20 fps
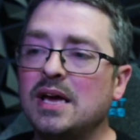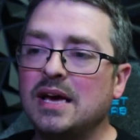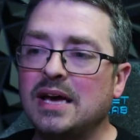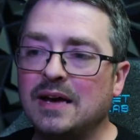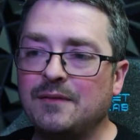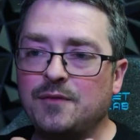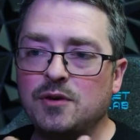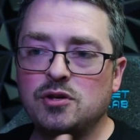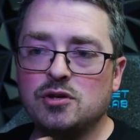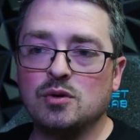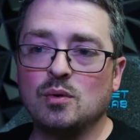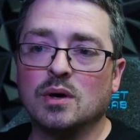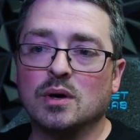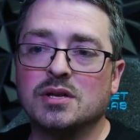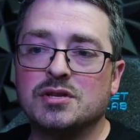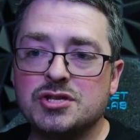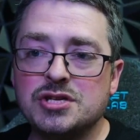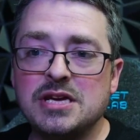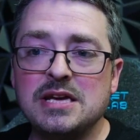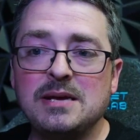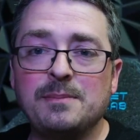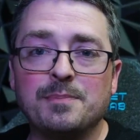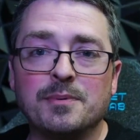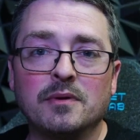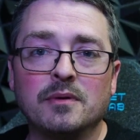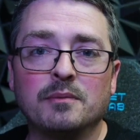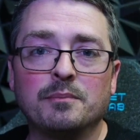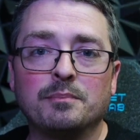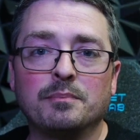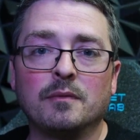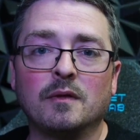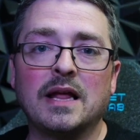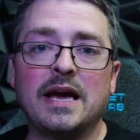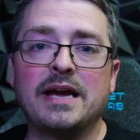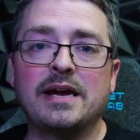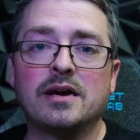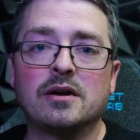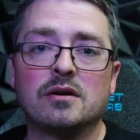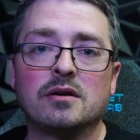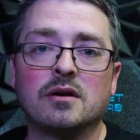If you do a cheap
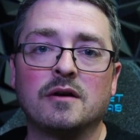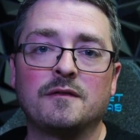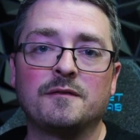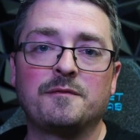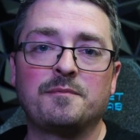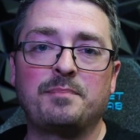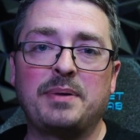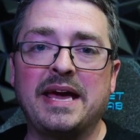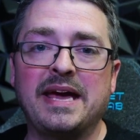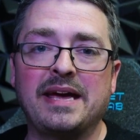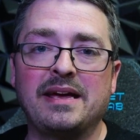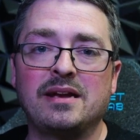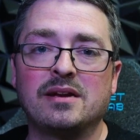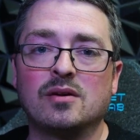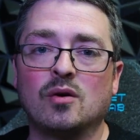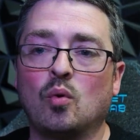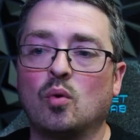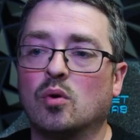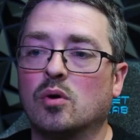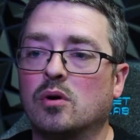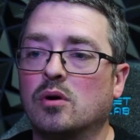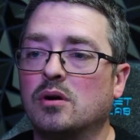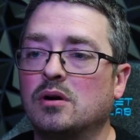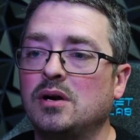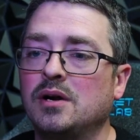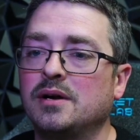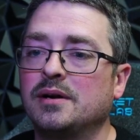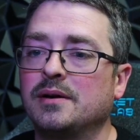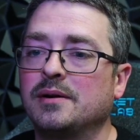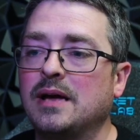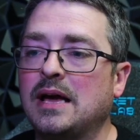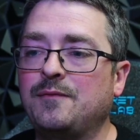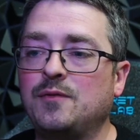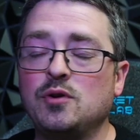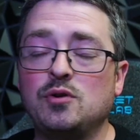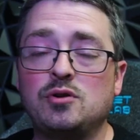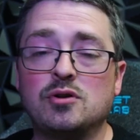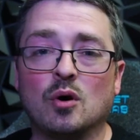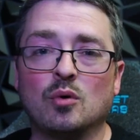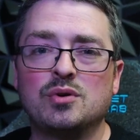layer of paint, or if you
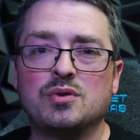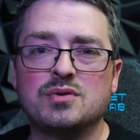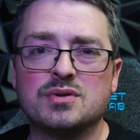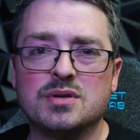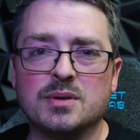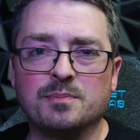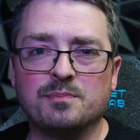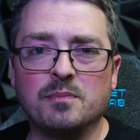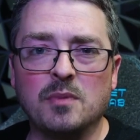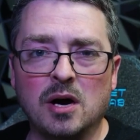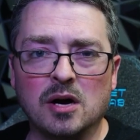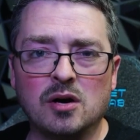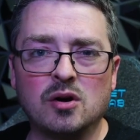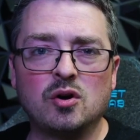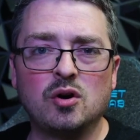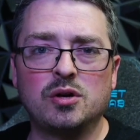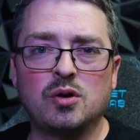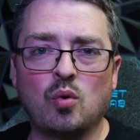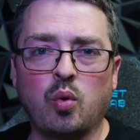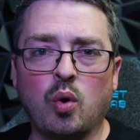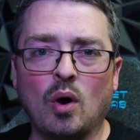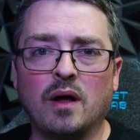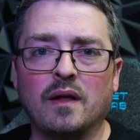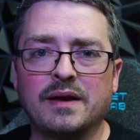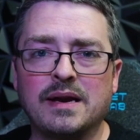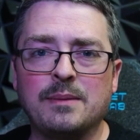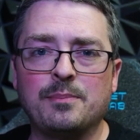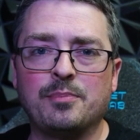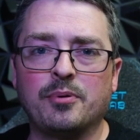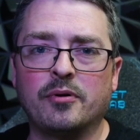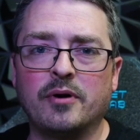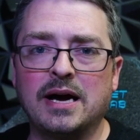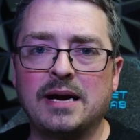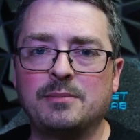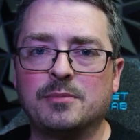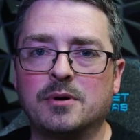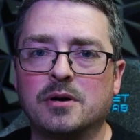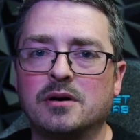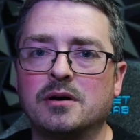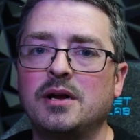don't use a good quality
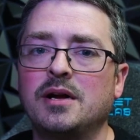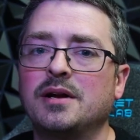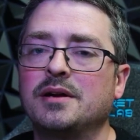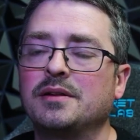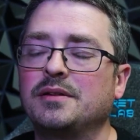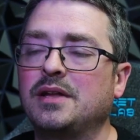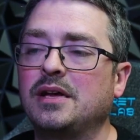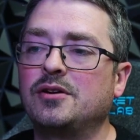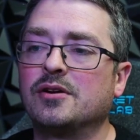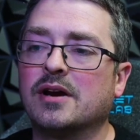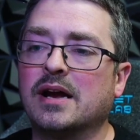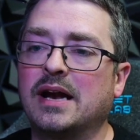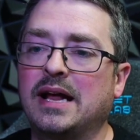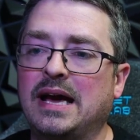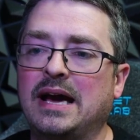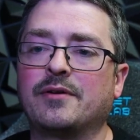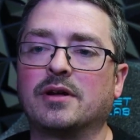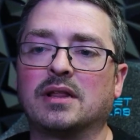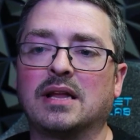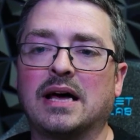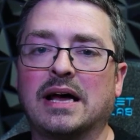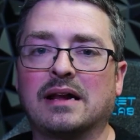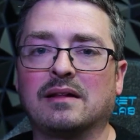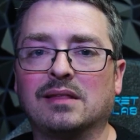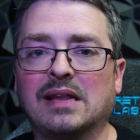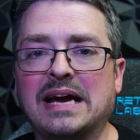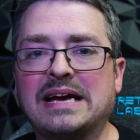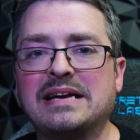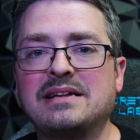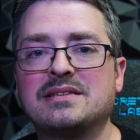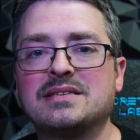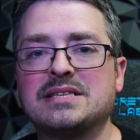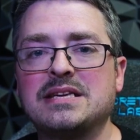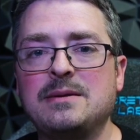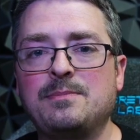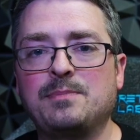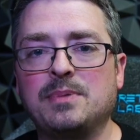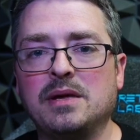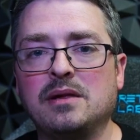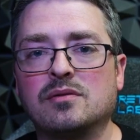primer, then you're going to have a lot of light
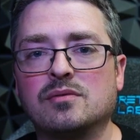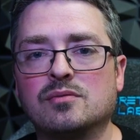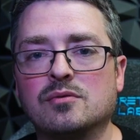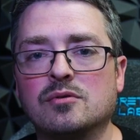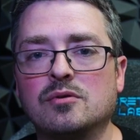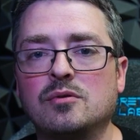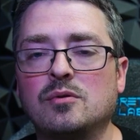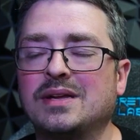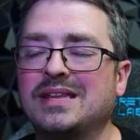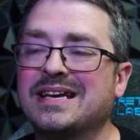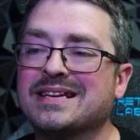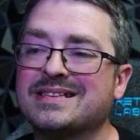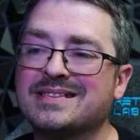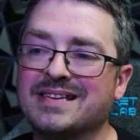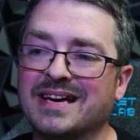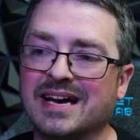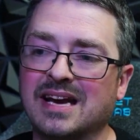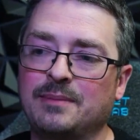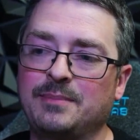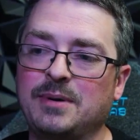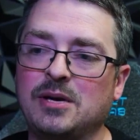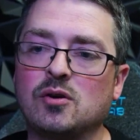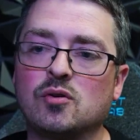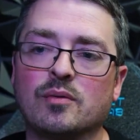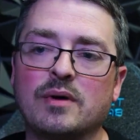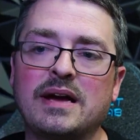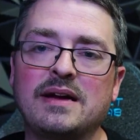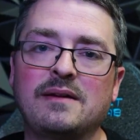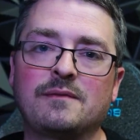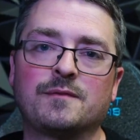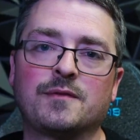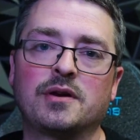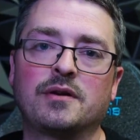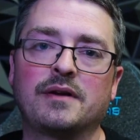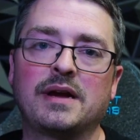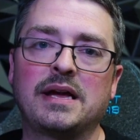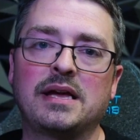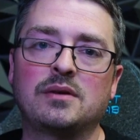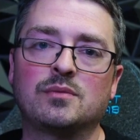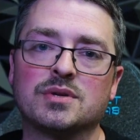seeping through, and that's not going to be great for your
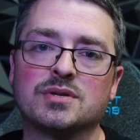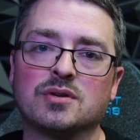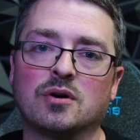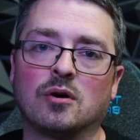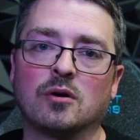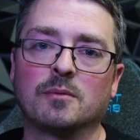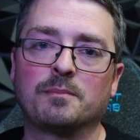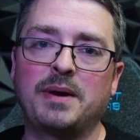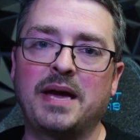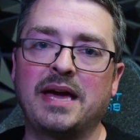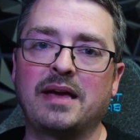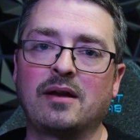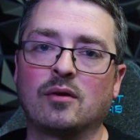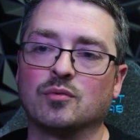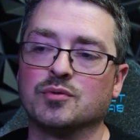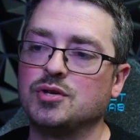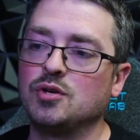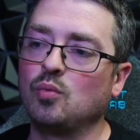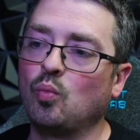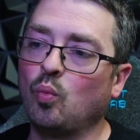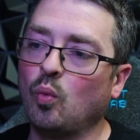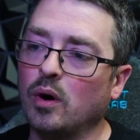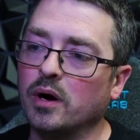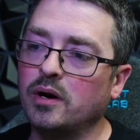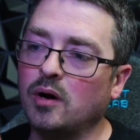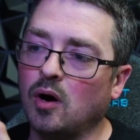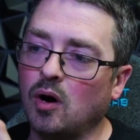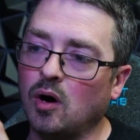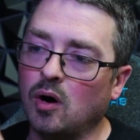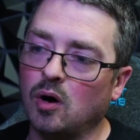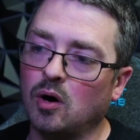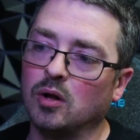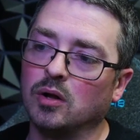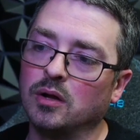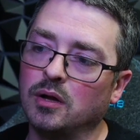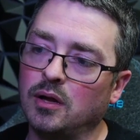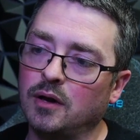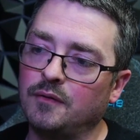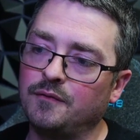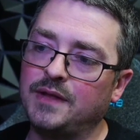end result panels. You want
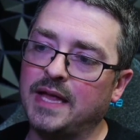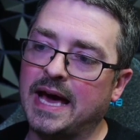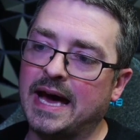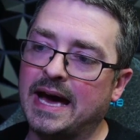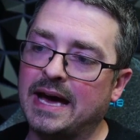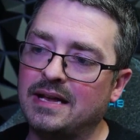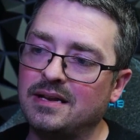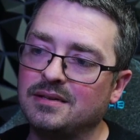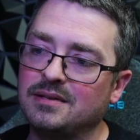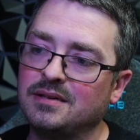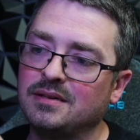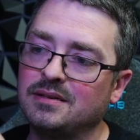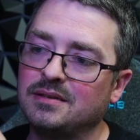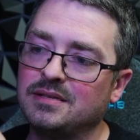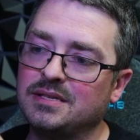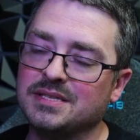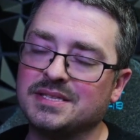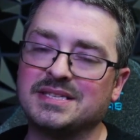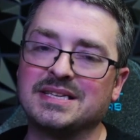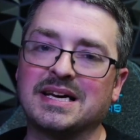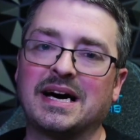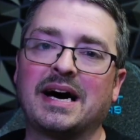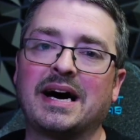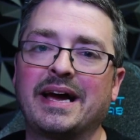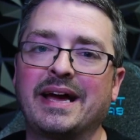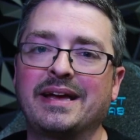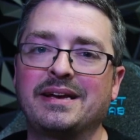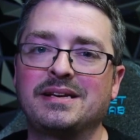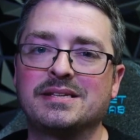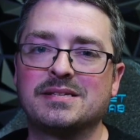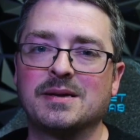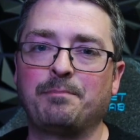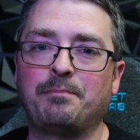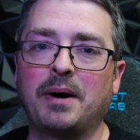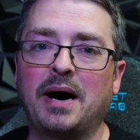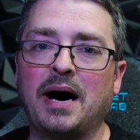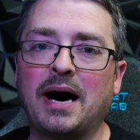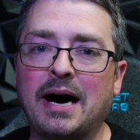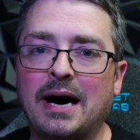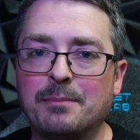all of that design to
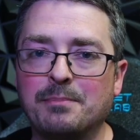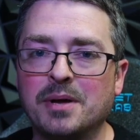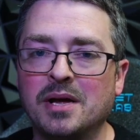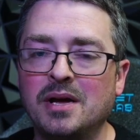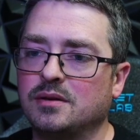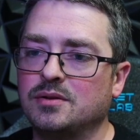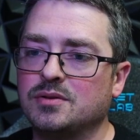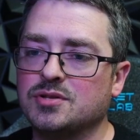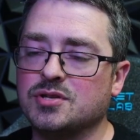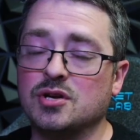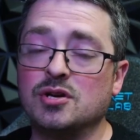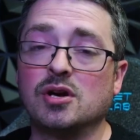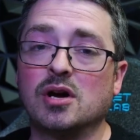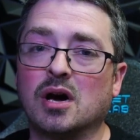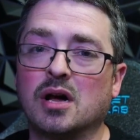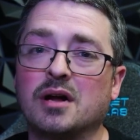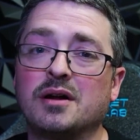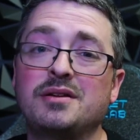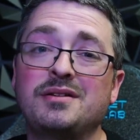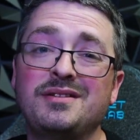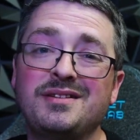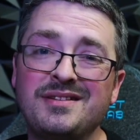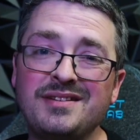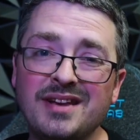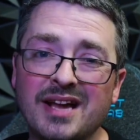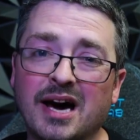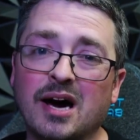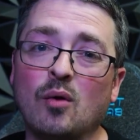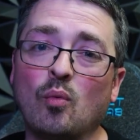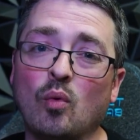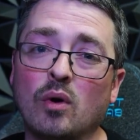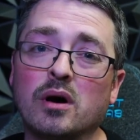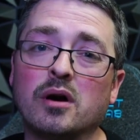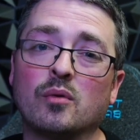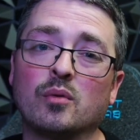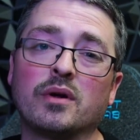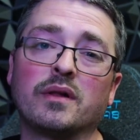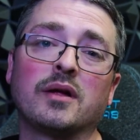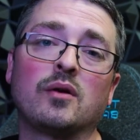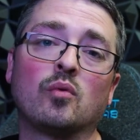pop. So you're going to not want to
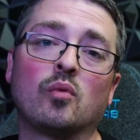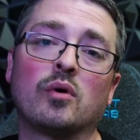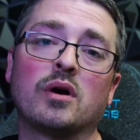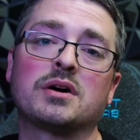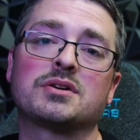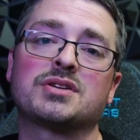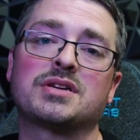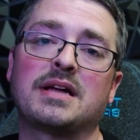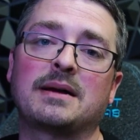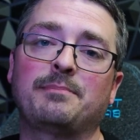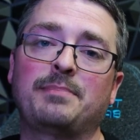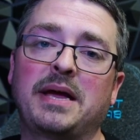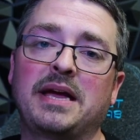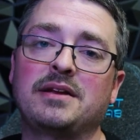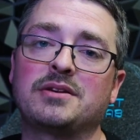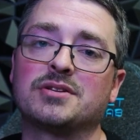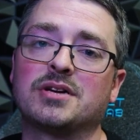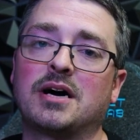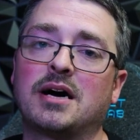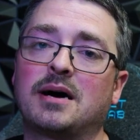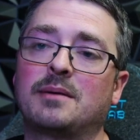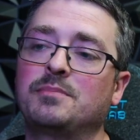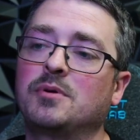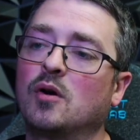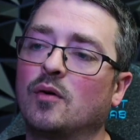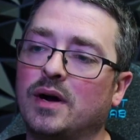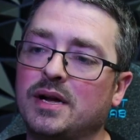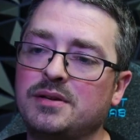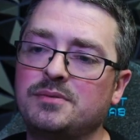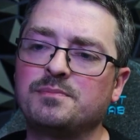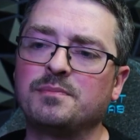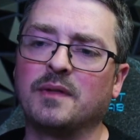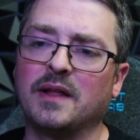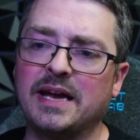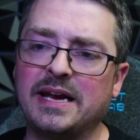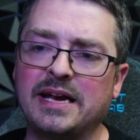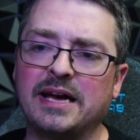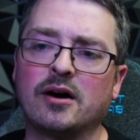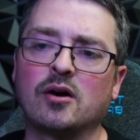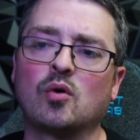really rush that paint job. Go ahead and
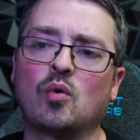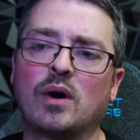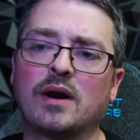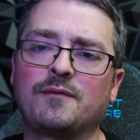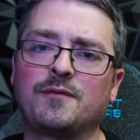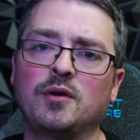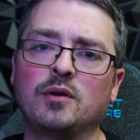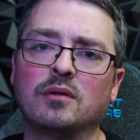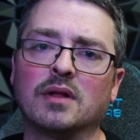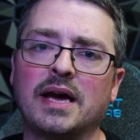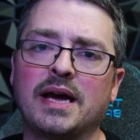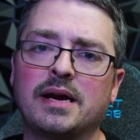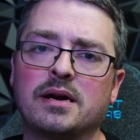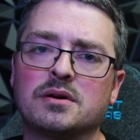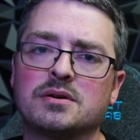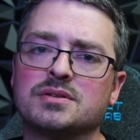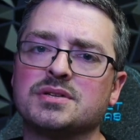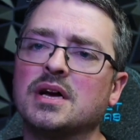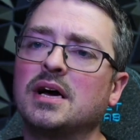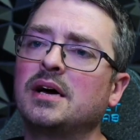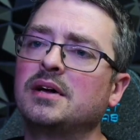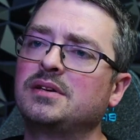lay down quite a few layers.